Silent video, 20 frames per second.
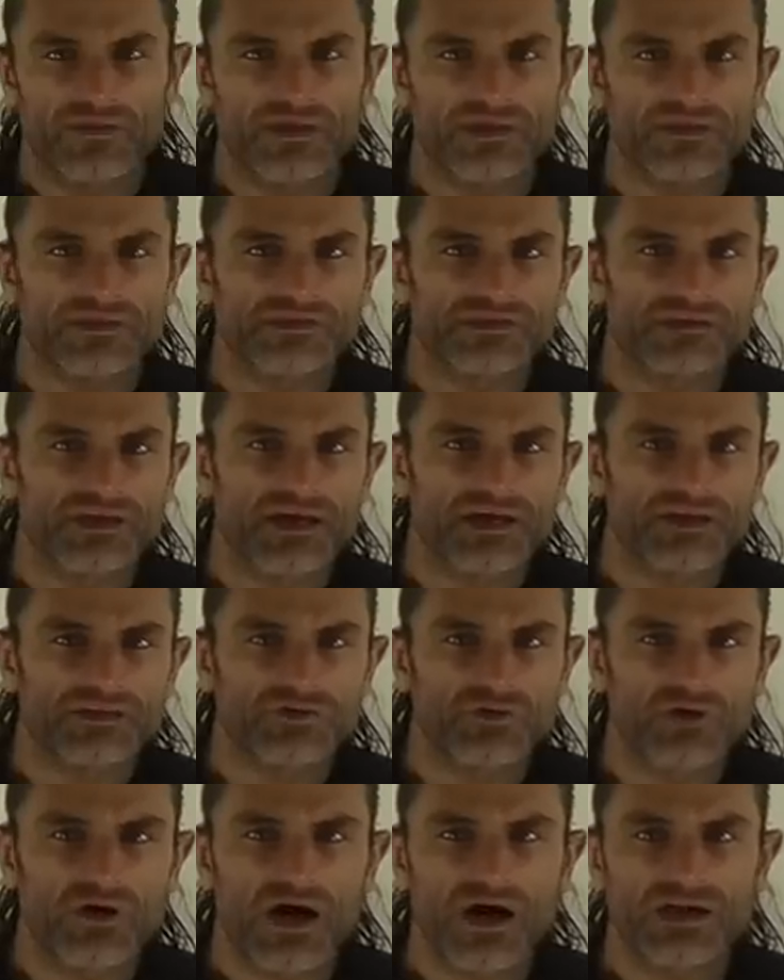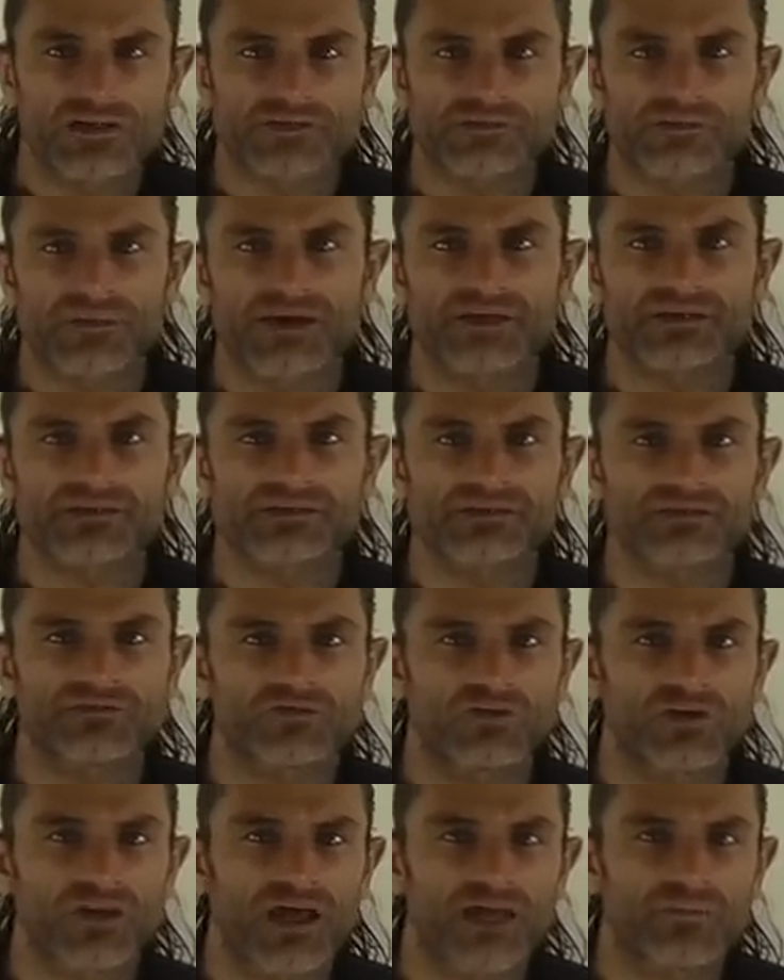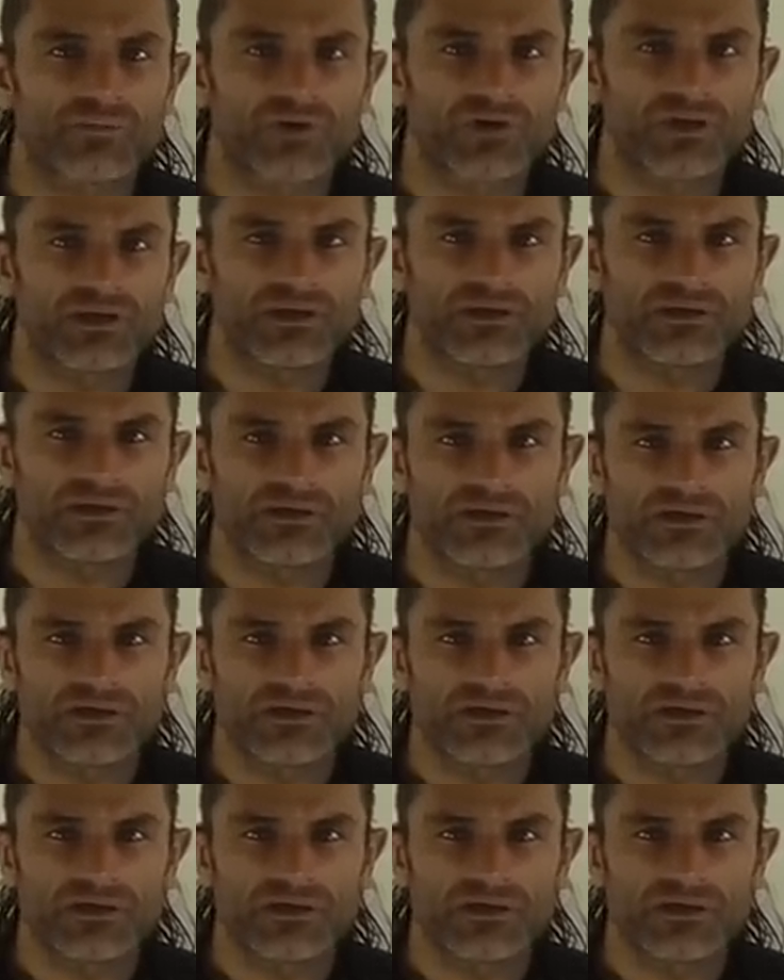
that inside your heart space of your light body,